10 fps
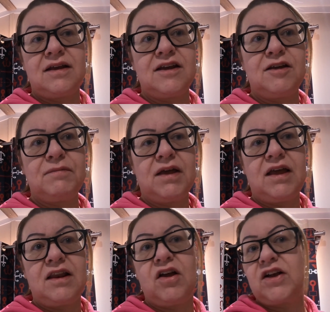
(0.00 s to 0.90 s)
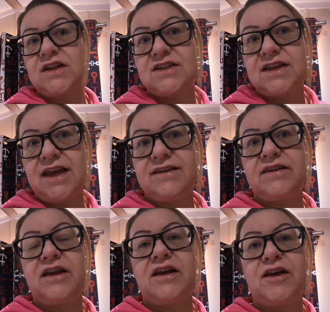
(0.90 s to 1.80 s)
um like i said
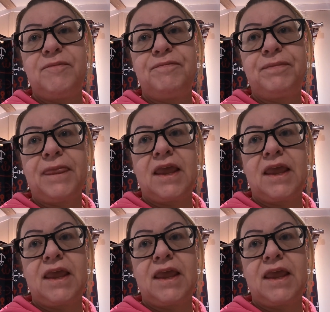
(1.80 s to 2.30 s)
um